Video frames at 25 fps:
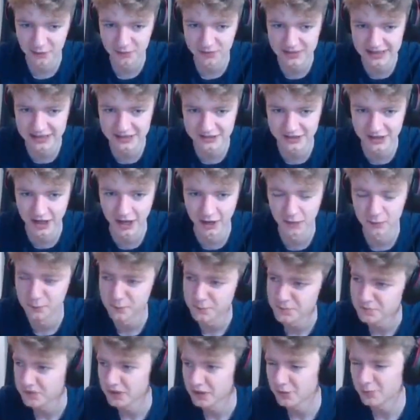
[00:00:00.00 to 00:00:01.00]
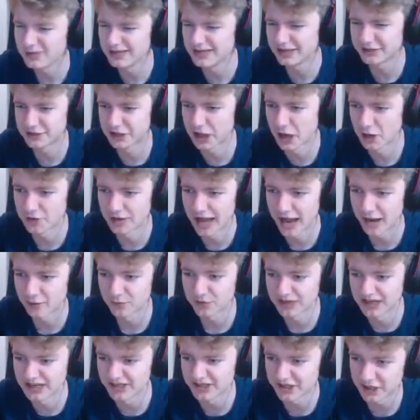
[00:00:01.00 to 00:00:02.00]
We need I to mean, go. We need to go Tommy. now.
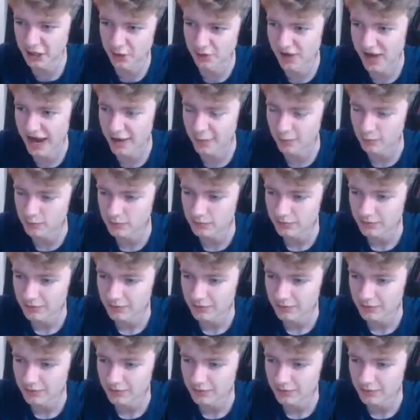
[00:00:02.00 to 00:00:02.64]
We need to go now.